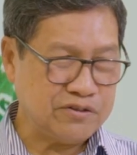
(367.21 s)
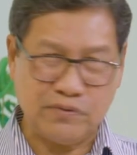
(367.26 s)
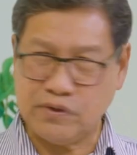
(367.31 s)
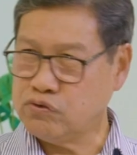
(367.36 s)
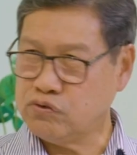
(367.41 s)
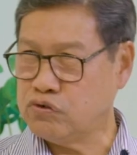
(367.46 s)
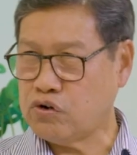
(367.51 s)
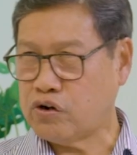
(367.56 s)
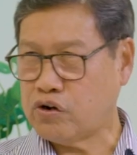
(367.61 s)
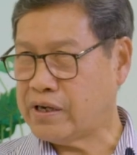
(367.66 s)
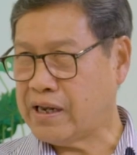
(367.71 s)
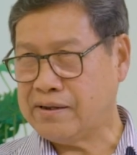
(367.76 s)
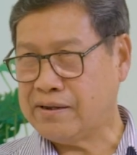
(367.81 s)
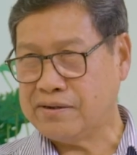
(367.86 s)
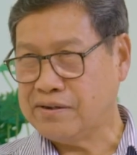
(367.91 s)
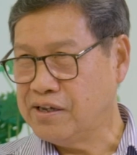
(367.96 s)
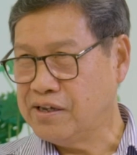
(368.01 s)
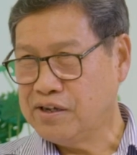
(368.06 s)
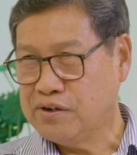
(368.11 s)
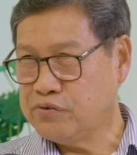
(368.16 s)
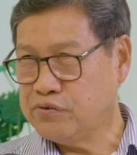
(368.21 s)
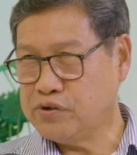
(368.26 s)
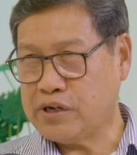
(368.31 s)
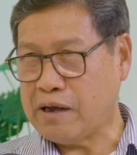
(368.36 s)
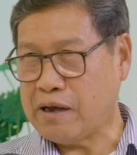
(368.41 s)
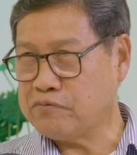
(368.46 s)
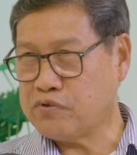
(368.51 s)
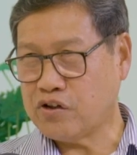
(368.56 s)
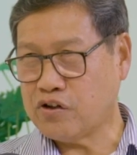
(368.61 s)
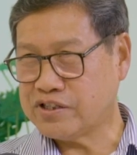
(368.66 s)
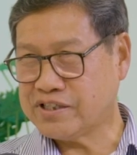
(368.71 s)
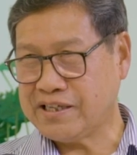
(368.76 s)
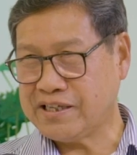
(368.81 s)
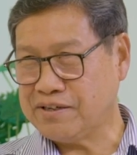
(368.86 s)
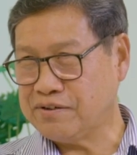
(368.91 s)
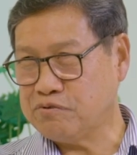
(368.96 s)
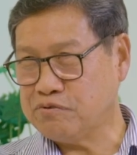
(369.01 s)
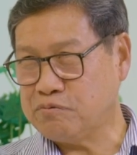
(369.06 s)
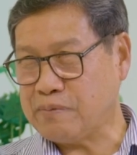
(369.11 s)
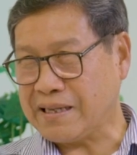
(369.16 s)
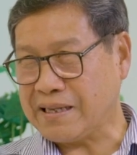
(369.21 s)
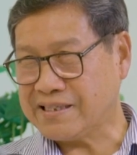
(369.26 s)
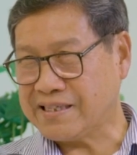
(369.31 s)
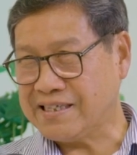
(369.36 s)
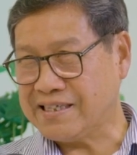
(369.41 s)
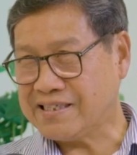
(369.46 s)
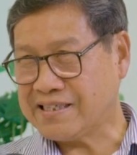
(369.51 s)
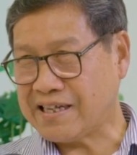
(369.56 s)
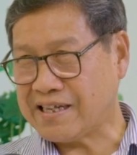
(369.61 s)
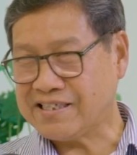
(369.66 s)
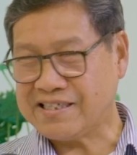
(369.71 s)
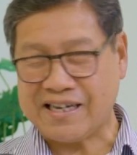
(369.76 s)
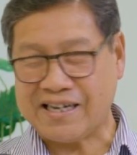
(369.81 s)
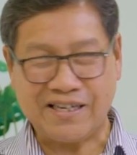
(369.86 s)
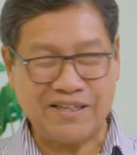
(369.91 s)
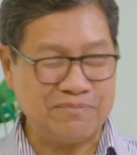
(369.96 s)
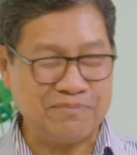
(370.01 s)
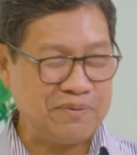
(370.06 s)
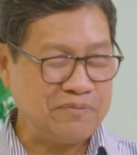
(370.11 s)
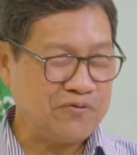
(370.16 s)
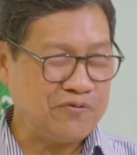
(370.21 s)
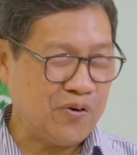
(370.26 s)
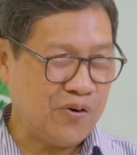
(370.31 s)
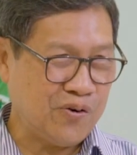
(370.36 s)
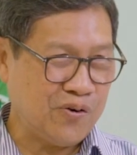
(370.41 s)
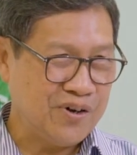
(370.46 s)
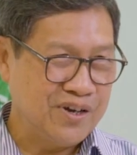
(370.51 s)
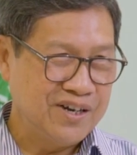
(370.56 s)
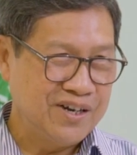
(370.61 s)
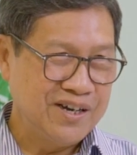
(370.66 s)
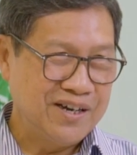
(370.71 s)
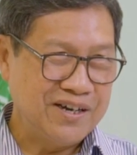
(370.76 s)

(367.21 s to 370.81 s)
We have not seen Uzbekistan cherries before.